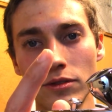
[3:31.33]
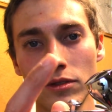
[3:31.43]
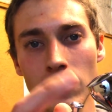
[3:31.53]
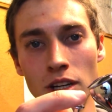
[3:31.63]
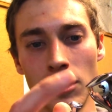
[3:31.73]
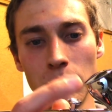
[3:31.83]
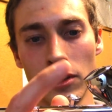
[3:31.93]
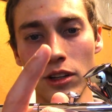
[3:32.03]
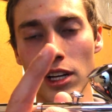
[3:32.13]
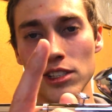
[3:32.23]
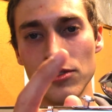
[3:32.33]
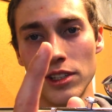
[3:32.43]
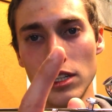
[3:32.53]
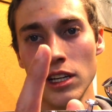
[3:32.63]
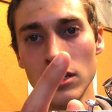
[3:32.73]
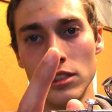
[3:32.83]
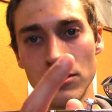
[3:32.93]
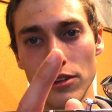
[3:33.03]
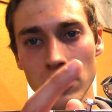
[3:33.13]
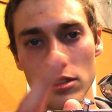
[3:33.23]
the less fatigued your
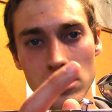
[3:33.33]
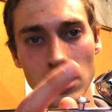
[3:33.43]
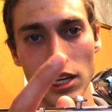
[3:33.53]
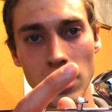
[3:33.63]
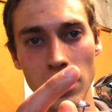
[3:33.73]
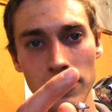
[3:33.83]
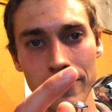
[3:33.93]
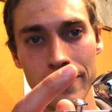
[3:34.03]
finger's going to get,